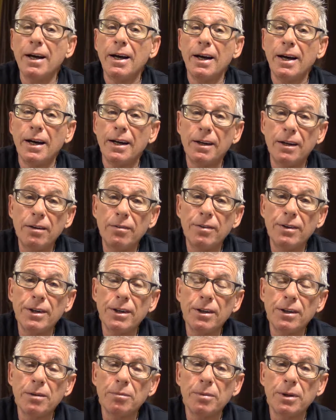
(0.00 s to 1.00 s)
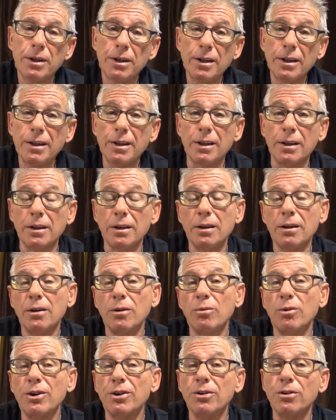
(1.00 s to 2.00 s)
and even in the beginning,
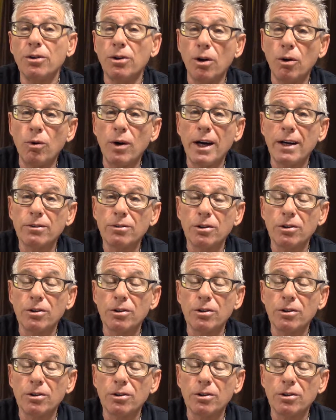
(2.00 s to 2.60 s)
when you go out